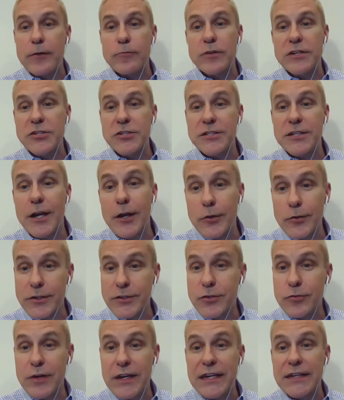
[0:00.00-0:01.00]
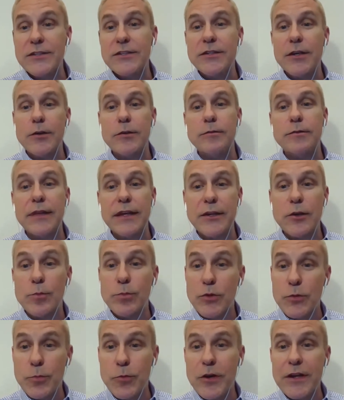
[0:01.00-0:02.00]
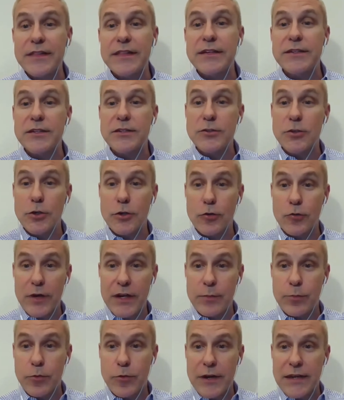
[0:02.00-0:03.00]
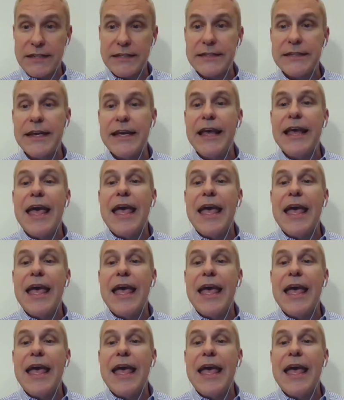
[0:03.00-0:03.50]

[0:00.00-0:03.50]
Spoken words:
Regions color is green, so like your blueprint, this is your green print.